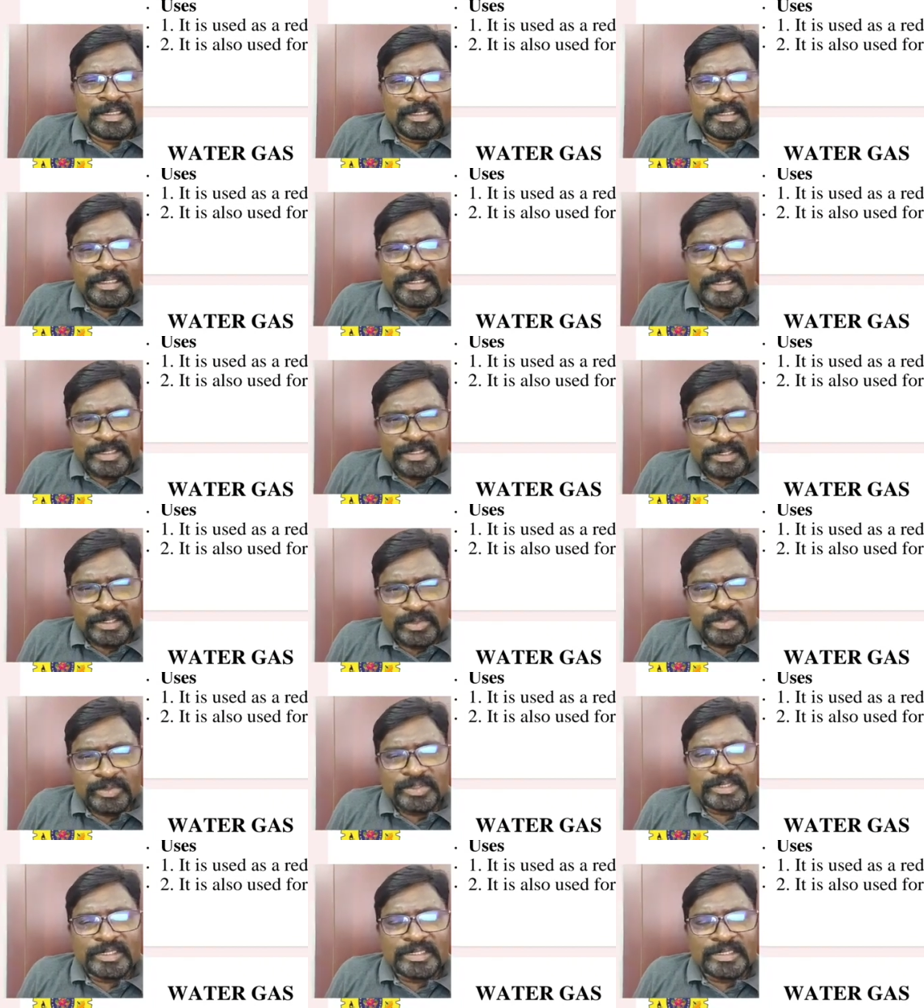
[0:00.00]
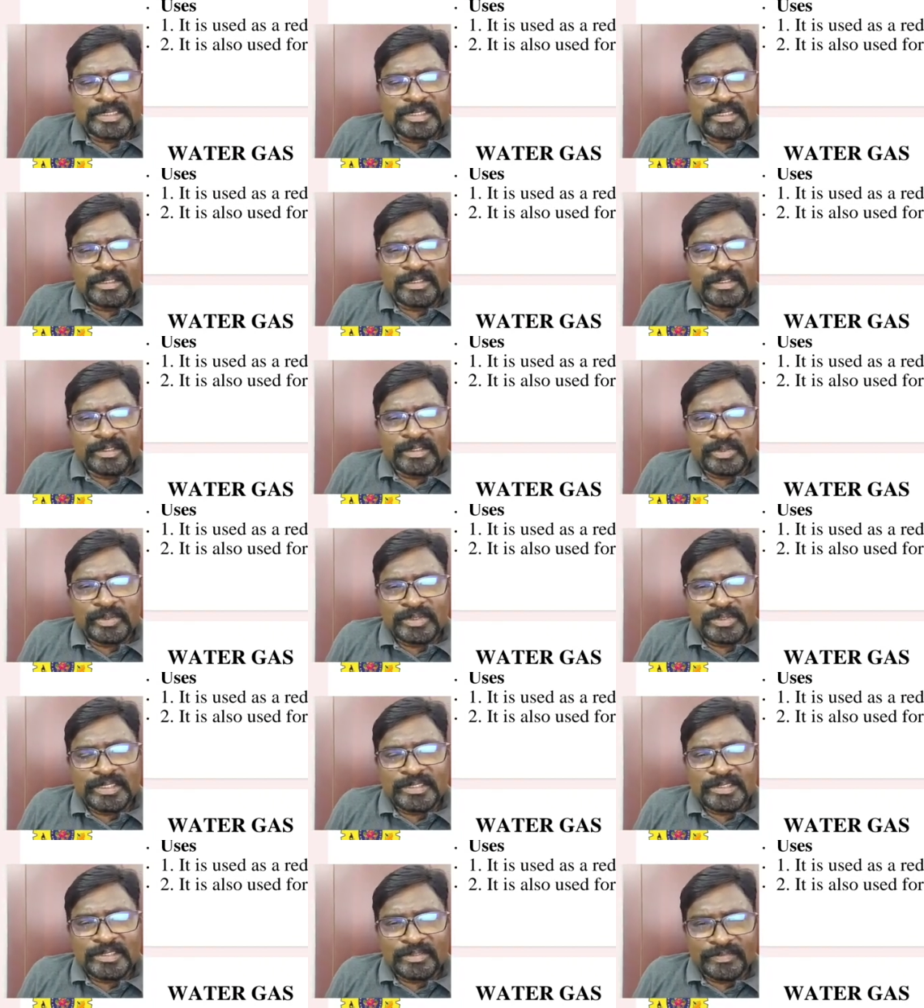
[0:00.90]
It is used as a
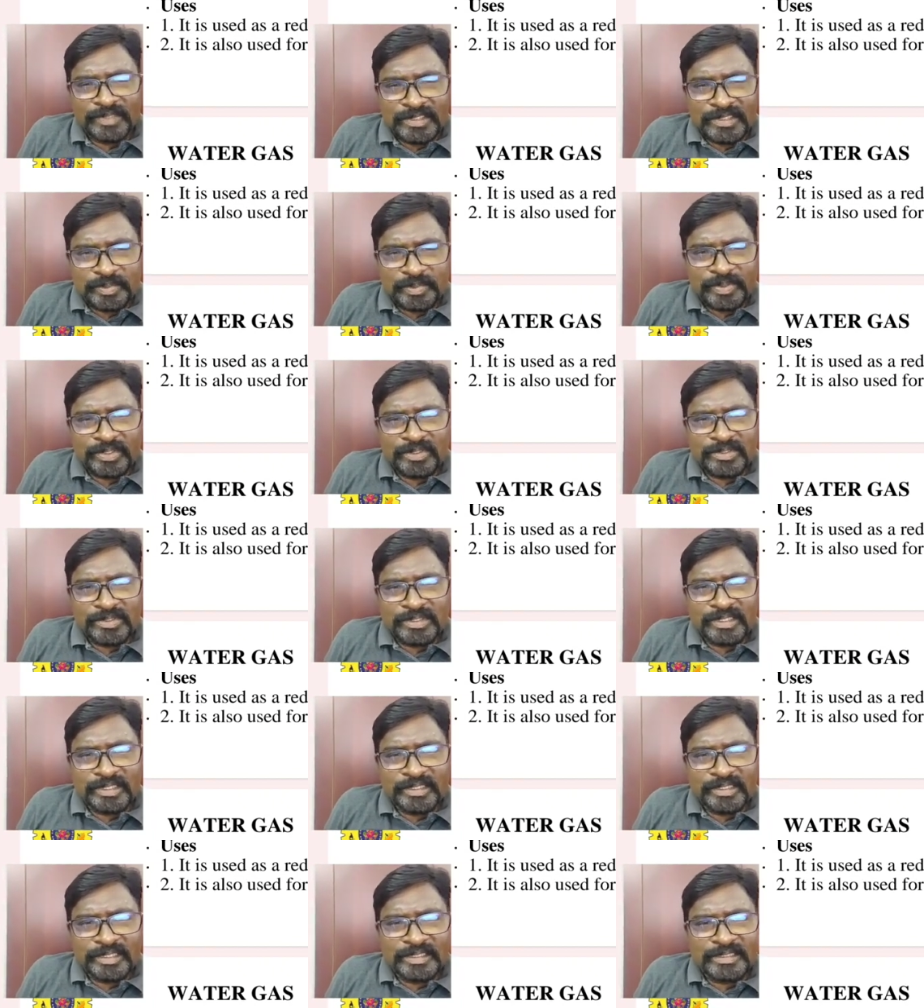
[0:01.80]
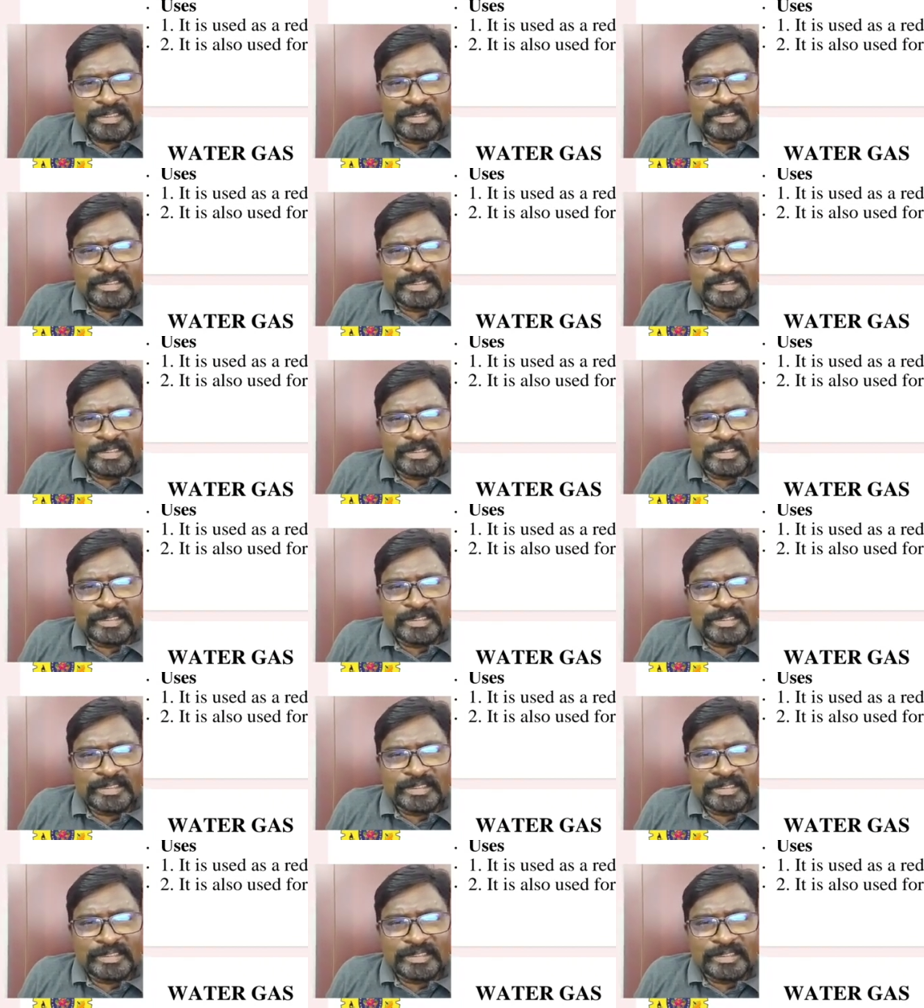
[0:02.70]
uses of this producer gas.